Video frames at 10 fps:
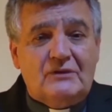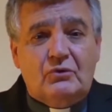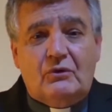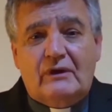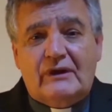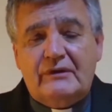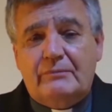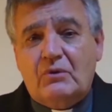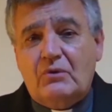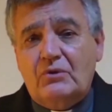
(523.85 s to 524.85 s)
as
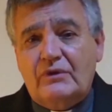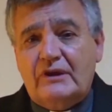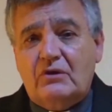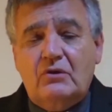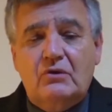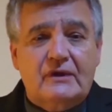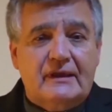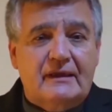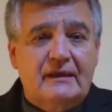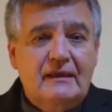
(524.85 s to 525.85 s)
when he recently
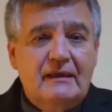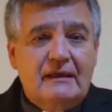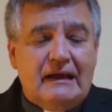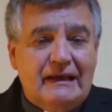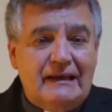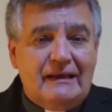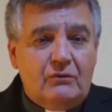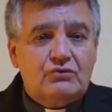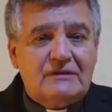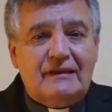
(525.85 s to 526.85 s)
said that he would like
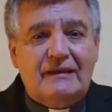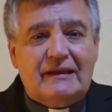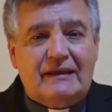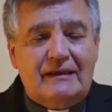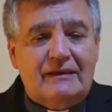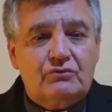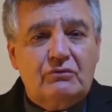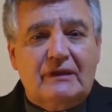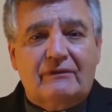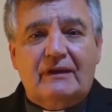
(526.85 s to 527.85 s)
to be succeeded
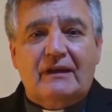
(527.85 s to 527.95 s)
by